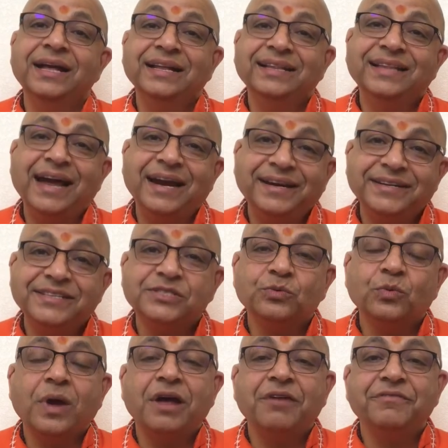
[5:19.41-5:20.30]
That is
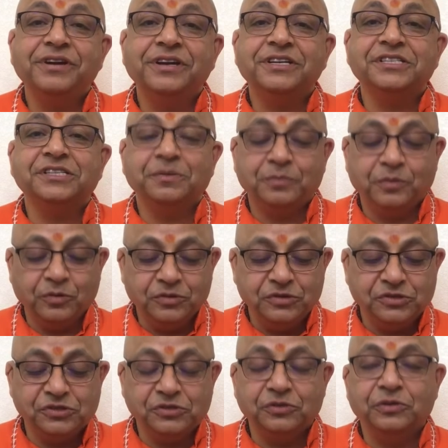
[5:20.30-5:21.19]
why we are
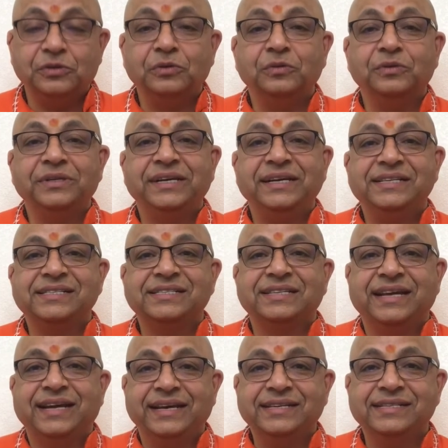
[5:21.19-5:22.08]
supposed to do these
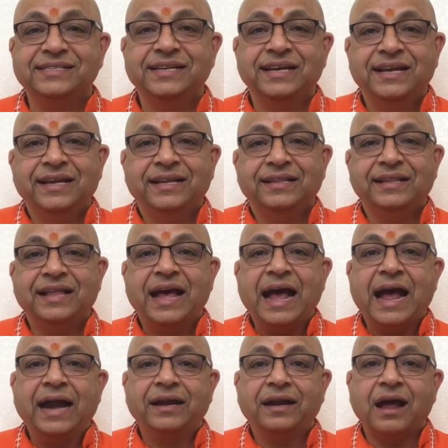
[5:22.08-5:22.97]
things
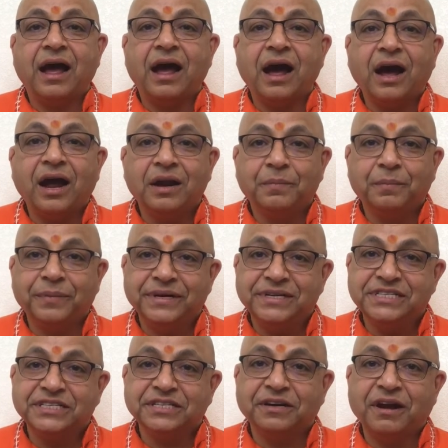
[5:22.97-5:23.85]
that are
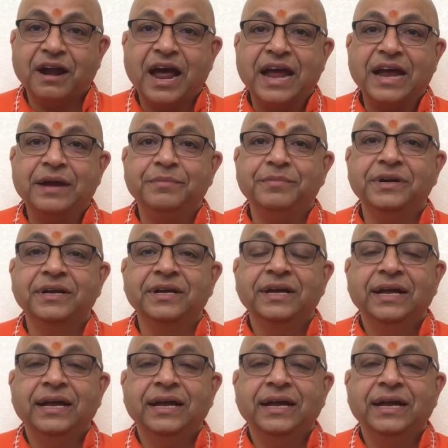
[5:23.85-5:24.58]
prescribed